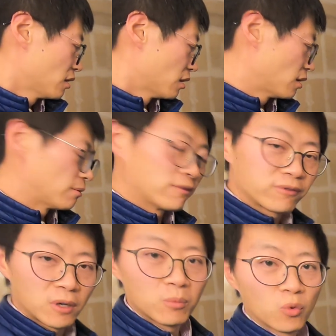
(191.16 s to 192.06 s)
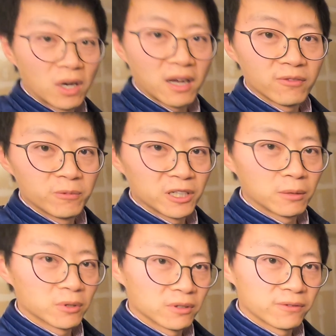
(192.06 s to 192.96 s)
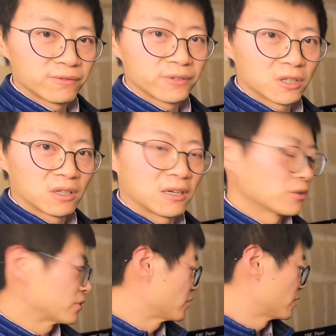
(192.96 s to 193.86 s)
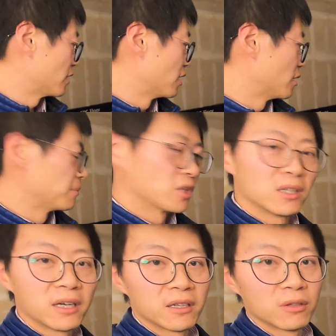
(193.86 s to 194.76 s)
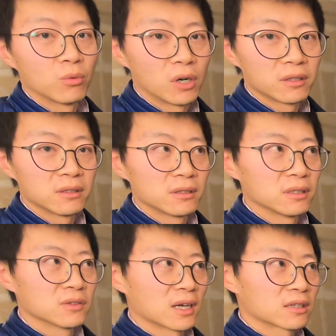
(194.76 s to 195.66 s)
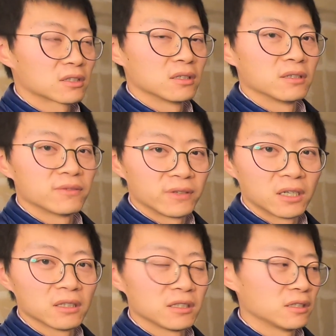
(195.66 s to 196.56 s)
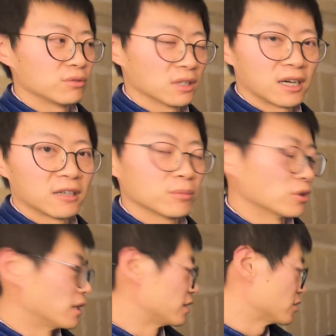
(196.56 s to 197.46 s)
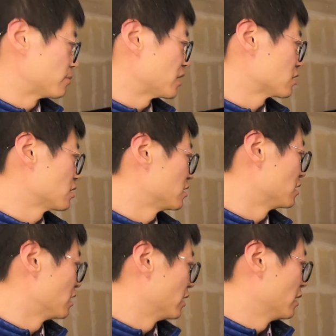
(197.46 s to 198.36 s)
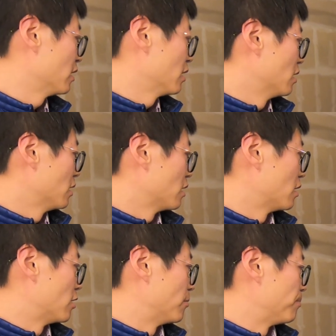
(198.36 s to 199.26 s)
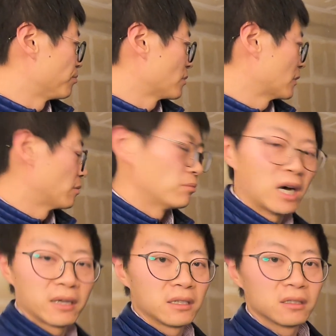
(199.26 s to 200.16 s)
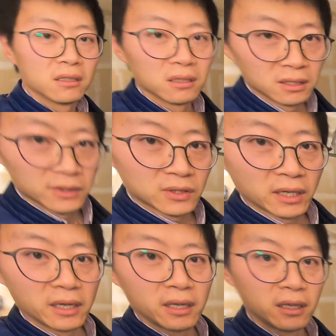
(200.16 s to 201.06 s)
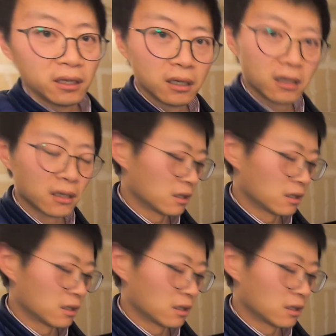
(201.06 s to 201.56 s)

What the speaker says: From what I've been able to figure out, the 981 is actually fairly reliable, and especially mine is a